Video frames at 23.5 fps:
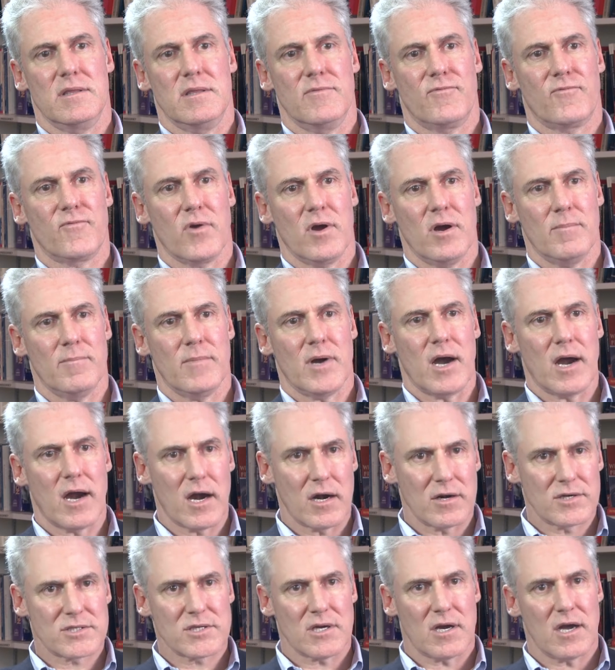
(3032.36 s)
from
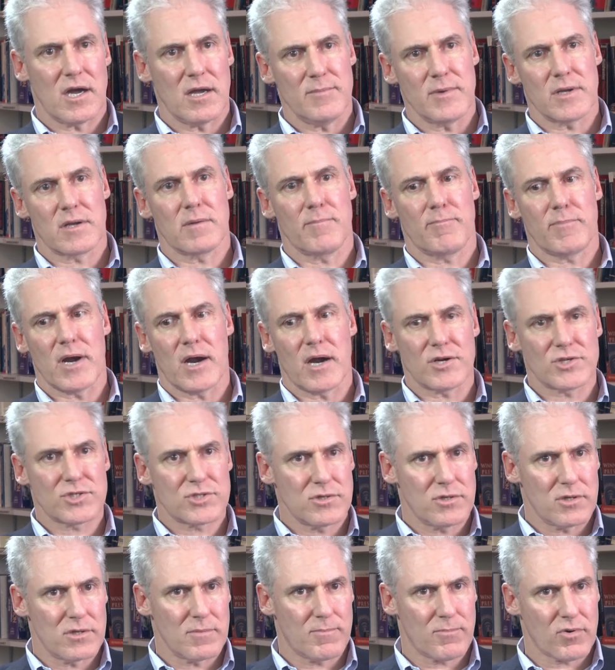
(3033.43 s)
our time in
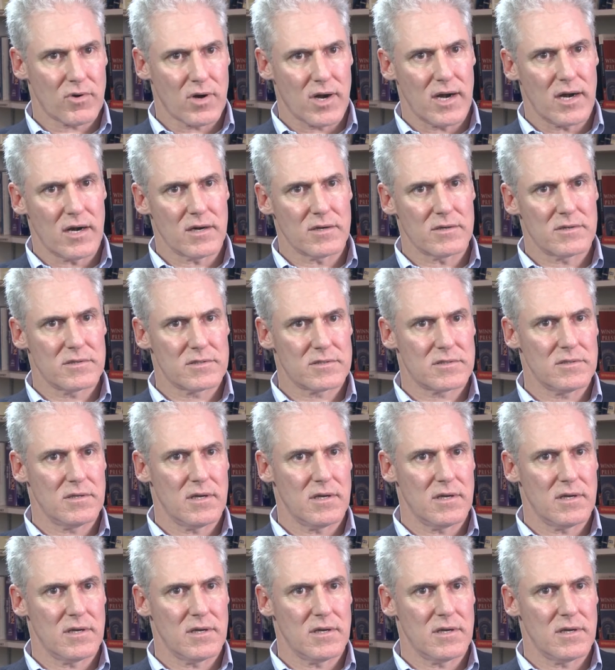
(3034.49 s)
comparison to the prior